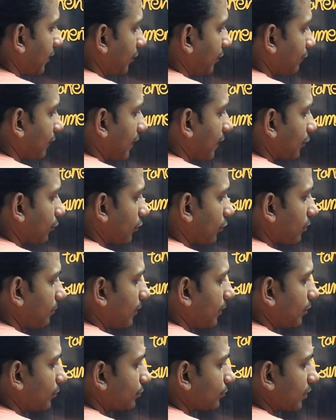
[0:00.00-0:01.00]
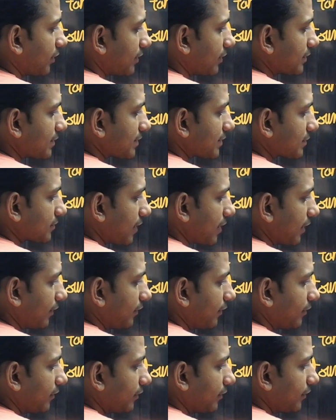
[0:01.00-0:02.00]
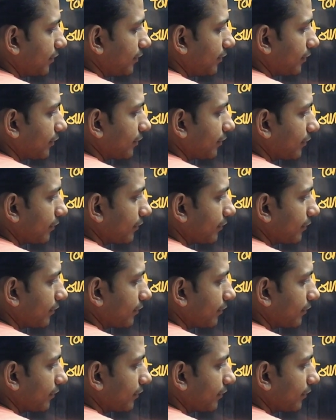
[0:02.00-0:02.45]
if I talk about a standard